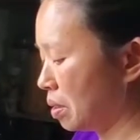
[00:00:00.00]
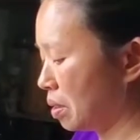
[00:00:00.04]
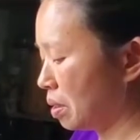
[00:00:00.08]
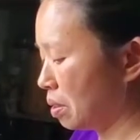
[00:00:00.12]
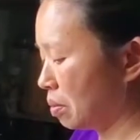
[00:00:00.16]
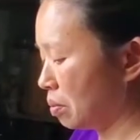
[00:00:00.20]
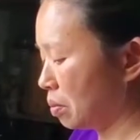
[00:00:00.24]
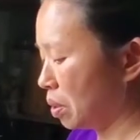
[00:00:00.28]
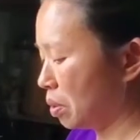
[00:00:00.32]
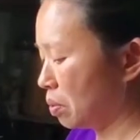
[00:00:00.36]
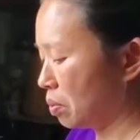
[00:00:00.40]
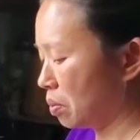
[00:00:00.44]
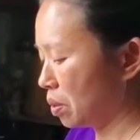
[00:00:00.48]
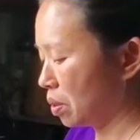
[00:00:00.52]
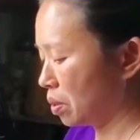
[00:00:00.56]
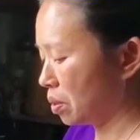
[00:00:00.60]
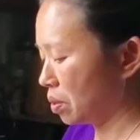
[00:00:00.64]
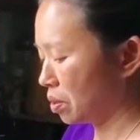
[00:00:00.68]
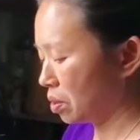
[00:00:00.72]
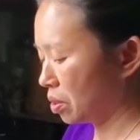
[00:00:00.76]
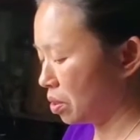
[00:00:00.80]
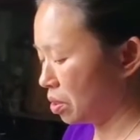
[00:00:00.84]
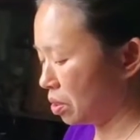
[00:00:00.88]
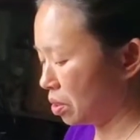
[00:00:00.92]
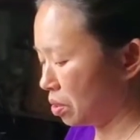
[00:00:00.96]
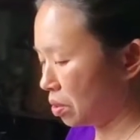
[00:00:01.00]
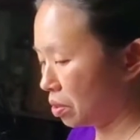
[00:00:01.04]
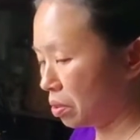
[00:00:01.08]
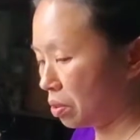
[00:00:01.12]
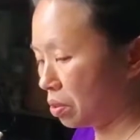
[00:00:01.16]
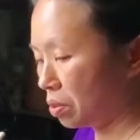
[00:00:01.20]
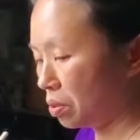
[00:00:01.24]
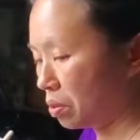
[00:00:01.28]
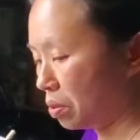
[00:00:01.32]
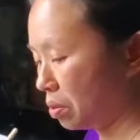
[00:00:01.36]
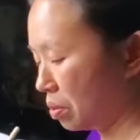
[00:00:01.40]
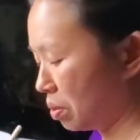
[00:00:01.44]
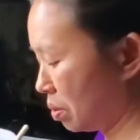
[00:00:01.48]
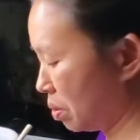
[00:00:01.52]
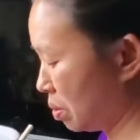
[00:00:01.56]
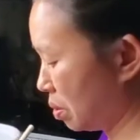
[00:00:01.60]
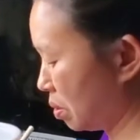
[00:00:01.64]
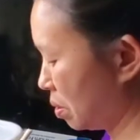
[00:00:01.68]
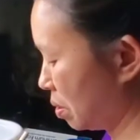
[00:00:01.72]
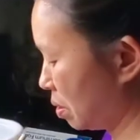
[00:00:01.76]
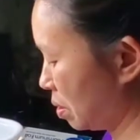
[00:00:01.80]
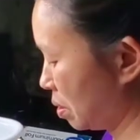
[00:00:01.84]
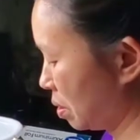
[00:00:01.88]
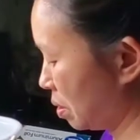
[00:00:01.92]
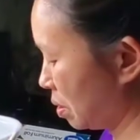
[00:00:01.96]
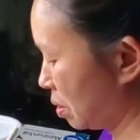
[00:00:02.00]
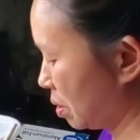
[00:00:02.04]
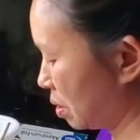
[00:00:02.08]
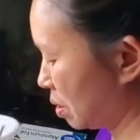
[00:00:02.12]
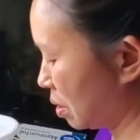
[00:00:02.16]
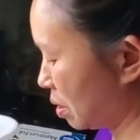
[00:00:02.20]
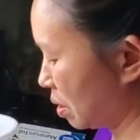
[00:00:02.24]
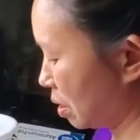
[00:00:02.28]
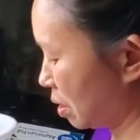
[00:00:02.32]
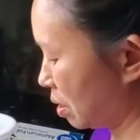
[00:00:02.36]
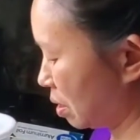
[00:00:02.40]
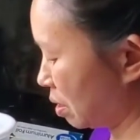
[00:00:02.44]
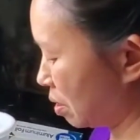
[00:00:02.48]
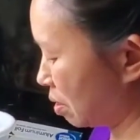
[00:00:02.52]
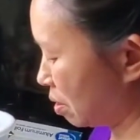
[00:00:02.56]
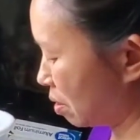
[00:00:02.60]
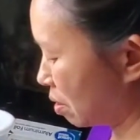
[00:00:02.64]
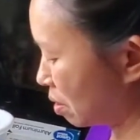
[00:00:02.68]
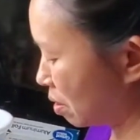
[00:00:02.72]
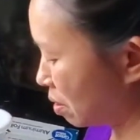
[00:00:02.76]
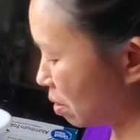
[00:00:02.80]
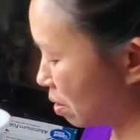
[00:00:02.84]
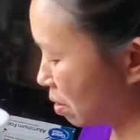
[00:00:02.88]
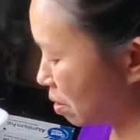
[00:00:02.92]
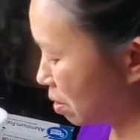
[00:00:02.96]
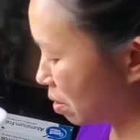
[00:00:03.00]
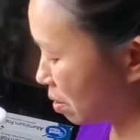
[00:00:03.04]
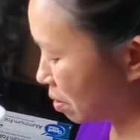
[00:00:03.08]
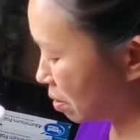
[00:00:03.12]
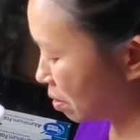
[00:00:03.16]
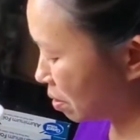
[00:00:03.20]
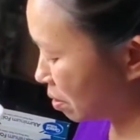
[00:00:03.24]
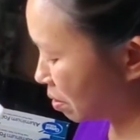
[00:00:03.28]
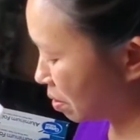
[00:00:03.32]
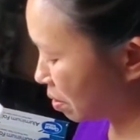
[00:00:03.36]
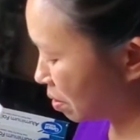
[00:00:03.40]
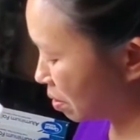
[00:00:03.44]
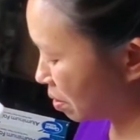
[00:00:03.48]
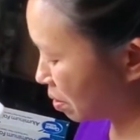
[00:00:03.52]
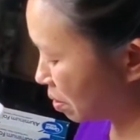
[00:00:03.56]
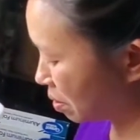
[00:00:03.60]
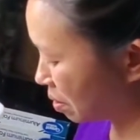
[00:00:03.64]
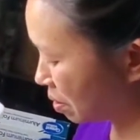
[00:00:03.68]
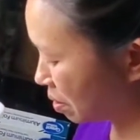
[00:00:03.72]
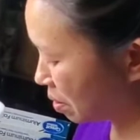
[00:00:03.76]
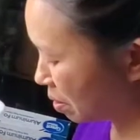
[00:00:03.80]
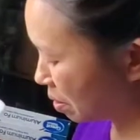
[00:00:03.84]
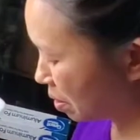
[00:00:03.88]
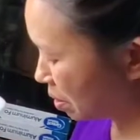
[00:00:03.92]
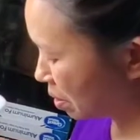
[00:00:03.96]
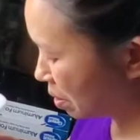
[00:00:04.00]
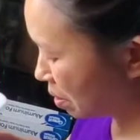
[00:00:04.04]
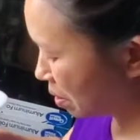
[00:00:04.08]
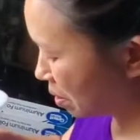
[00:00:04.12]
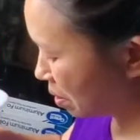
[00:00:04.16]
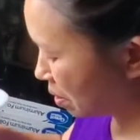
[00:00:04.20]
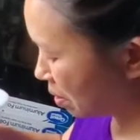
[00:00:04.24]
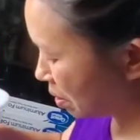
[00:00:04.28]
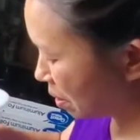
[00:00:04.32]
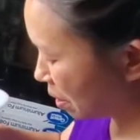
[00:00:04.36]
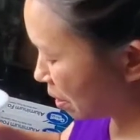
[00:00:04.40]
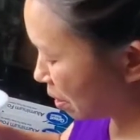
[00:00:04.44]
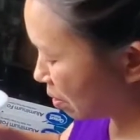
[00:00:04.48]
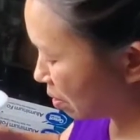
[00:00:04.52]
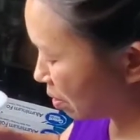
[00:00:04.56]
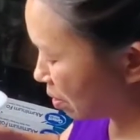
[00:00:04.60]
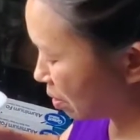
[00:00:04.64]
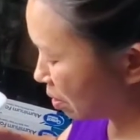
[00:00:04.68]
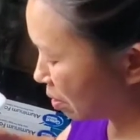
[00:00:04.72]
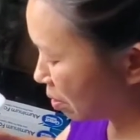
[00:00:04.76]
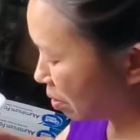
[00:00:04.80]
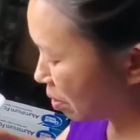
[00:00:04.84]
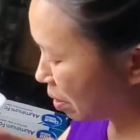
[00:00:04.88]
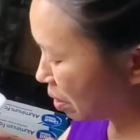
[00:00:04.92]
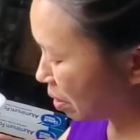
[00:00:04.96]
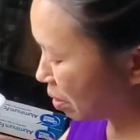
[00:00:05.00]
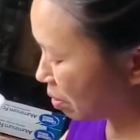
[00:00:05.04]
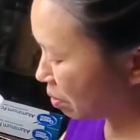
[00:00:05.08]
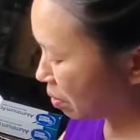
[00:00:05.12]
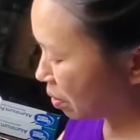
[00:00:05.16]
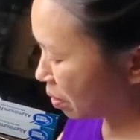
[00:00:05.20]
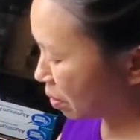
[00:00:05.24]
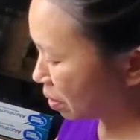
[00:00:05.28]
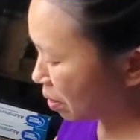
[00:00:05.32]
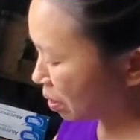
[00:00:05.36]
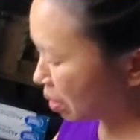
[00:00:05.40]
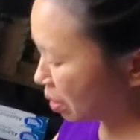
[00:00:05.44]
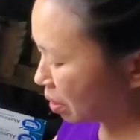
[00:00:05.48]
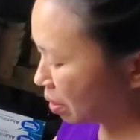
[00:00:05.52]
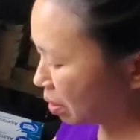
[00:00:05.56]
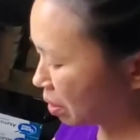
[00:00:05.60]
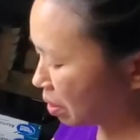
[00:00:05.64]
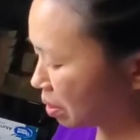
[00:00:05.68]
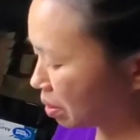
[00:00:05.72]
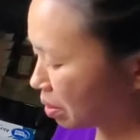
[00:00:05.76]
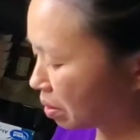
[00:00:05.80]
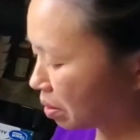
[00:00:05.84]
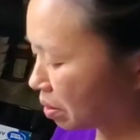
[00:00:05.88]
And we want to go down in there evenly.